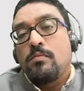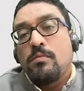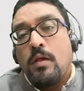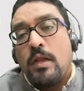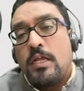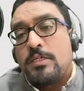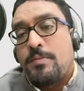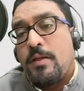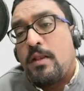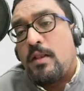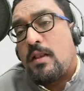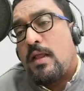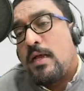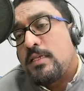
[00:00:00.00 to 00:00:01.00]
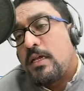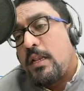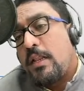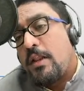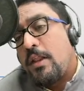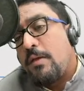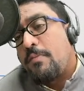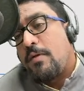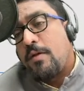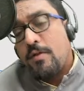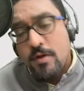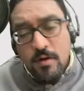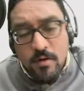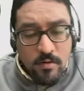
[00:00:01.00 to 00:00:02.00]
and has been classically
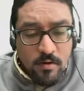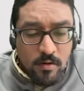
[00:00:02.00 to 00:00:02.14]
reprinted